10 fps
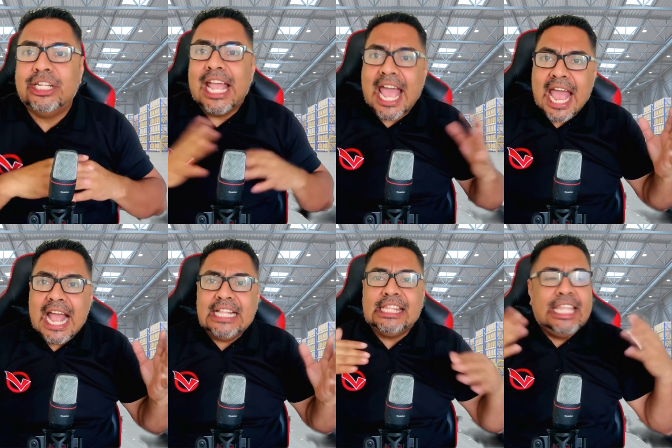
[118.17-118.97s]

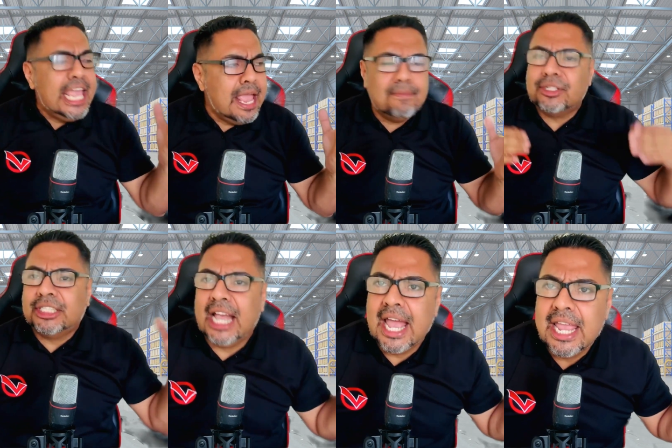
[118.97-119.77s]
and teams
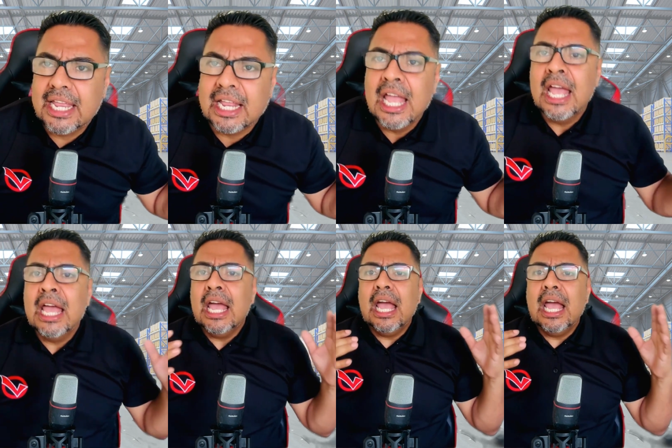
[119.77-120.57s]
saying,
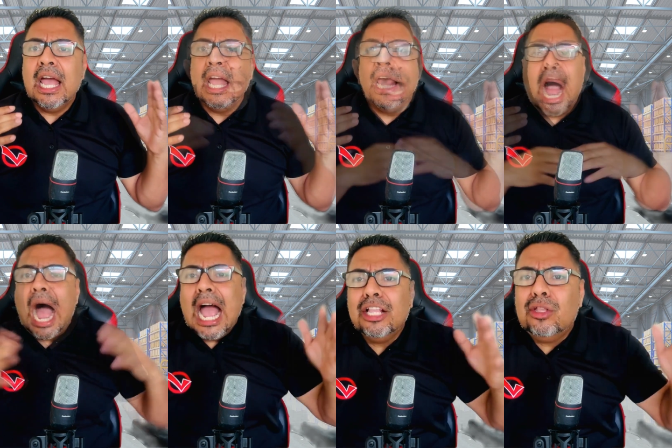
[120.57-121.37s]

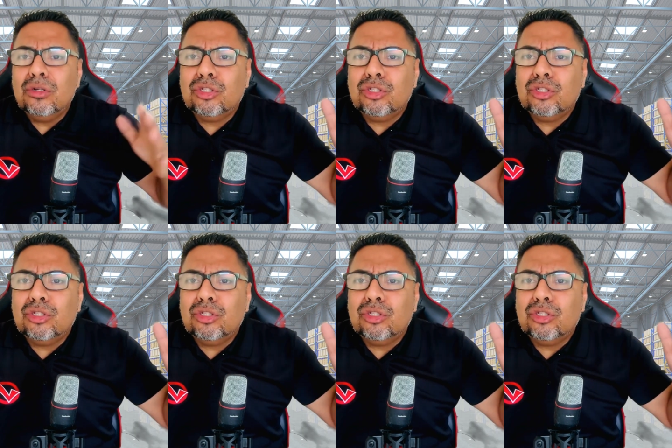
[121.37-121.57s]
I don't